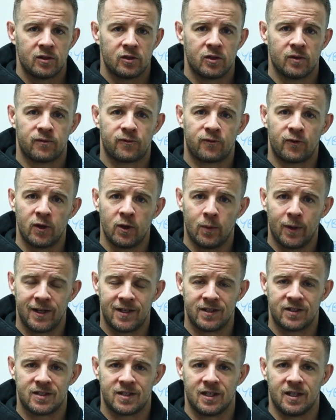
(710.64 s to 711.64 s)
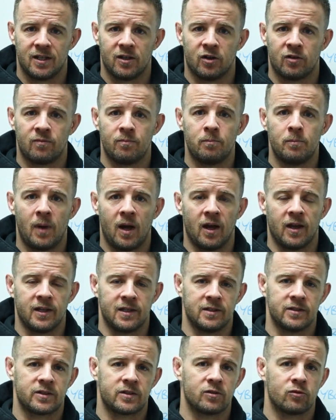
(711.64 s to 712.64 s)
The fluidity of
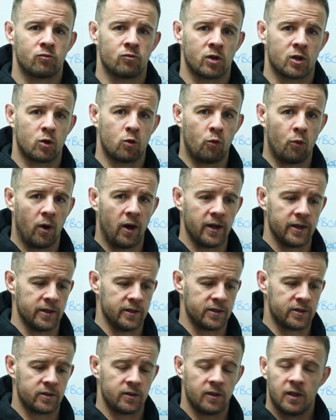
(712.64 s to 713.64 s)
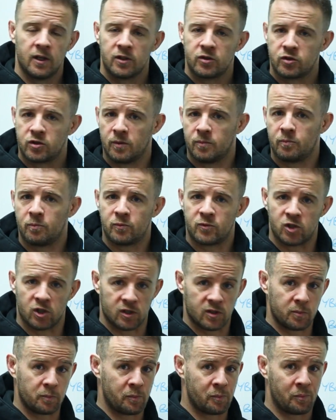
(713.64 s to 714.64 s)
mind required to
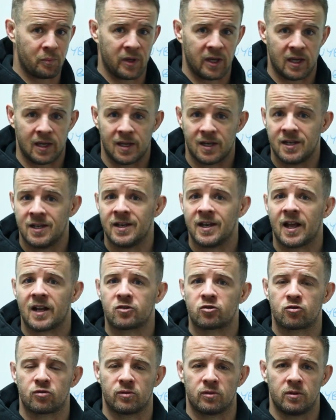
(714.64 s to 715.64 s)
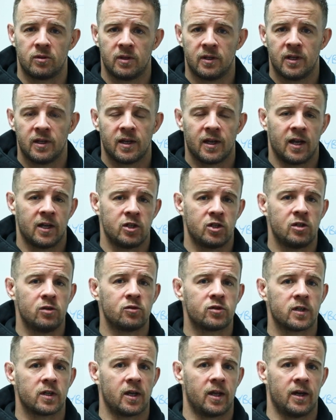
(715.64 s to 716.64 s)
just be natural and
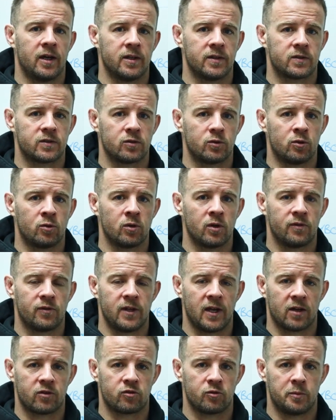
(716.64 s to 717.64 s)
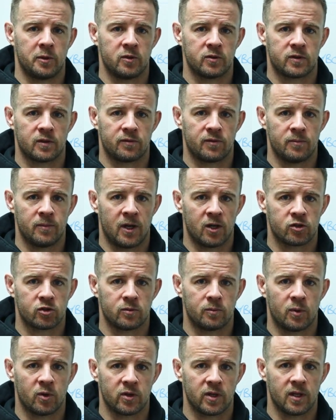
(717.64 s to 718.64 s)
utilize all of the attributes of the
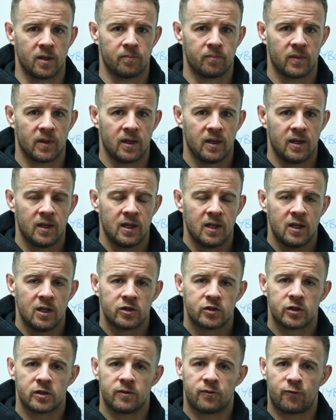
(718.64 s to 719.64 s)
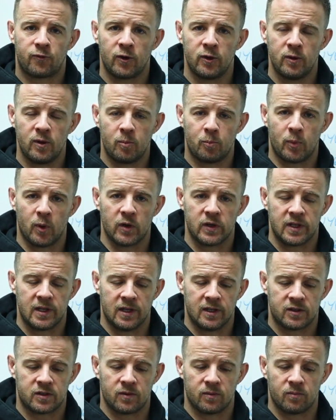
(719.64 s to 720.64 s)
martial body. So the fluid
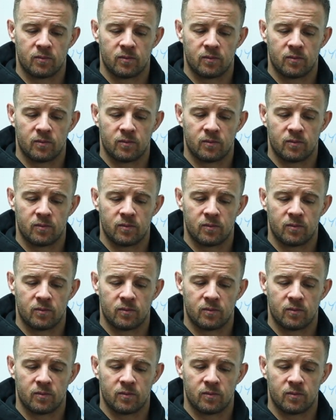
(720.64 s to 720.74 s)
body is